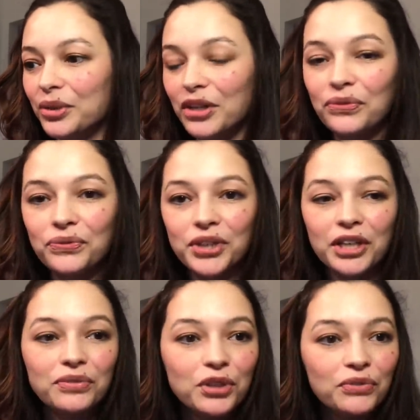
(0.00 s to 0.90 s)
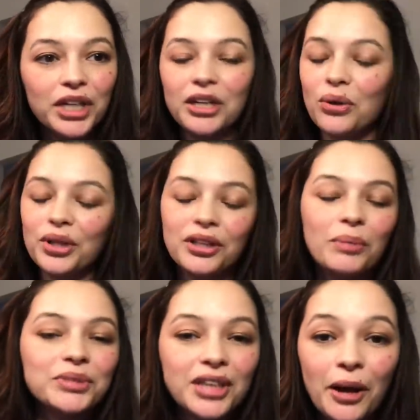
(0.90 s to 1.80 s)
Give the video a
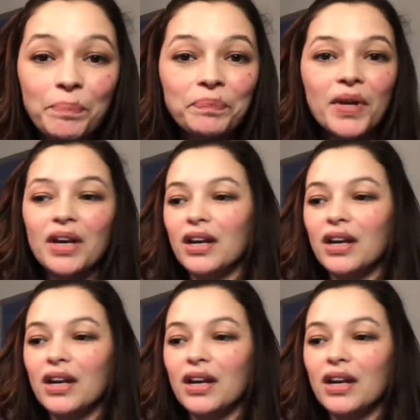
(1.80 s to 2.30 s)
thumbs up.